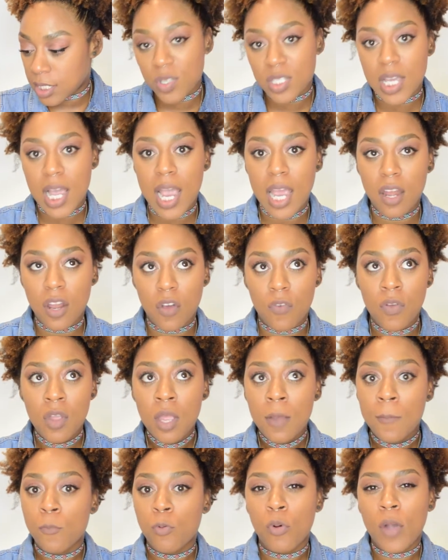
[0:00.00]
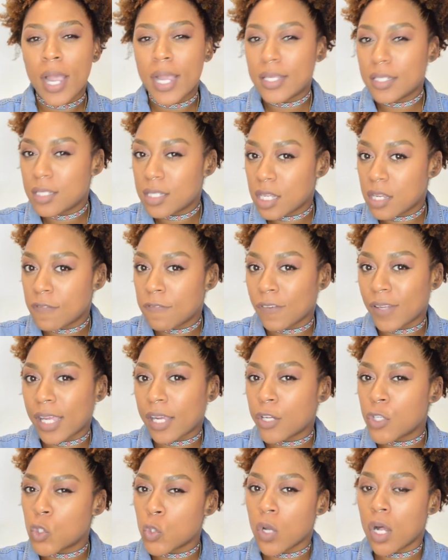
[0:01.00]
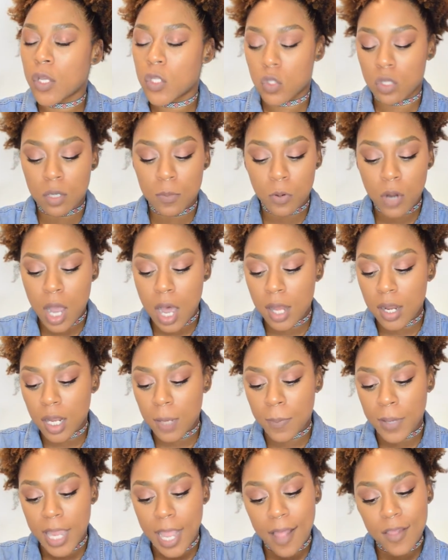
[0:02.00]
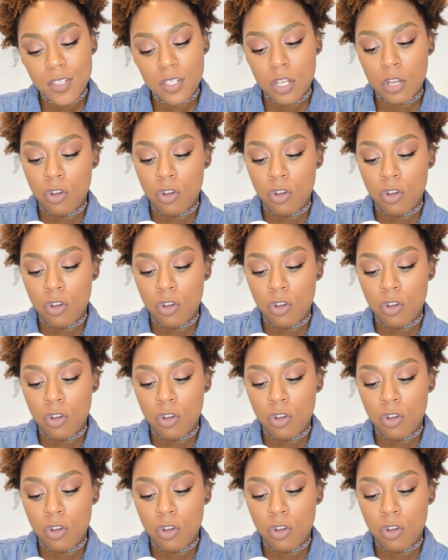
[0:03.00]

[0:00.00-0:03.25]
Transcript: It's kind of pricey for like a drugstore product, but it's the